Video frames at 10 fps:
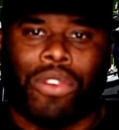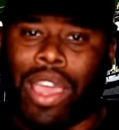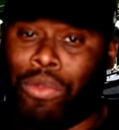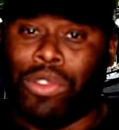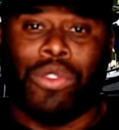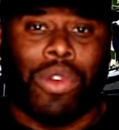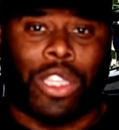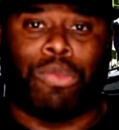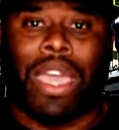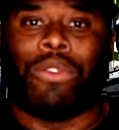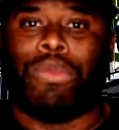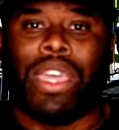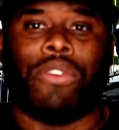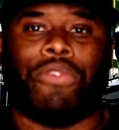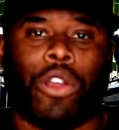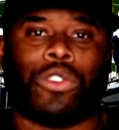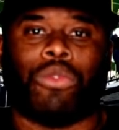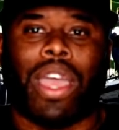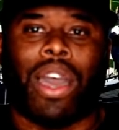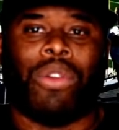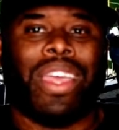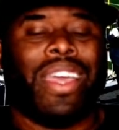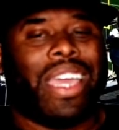that you would expect would be in the first round,